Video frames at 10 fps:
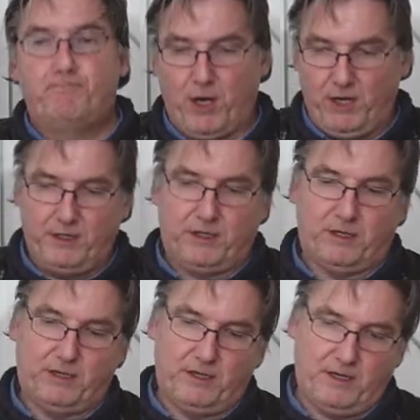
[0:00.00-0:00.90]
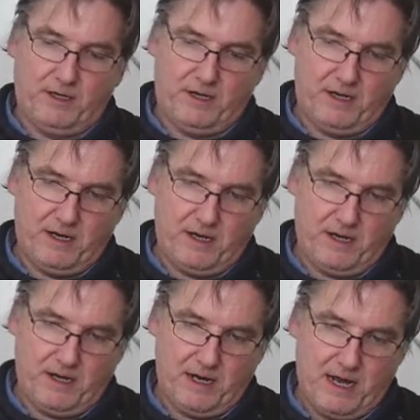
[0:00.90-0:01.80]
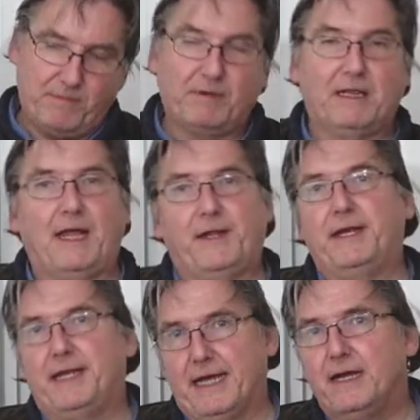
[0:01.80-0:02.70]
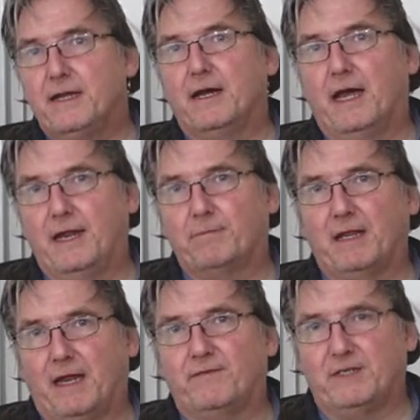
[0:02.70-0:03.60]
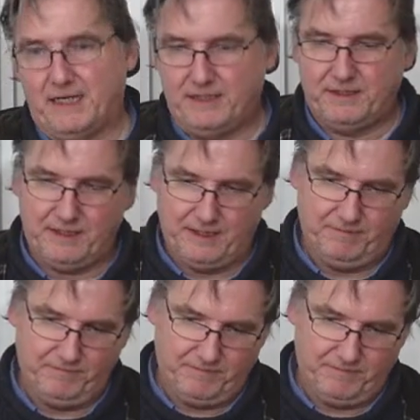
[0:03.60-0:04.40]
But I'm glad I did, and I'm glad I've tasted it.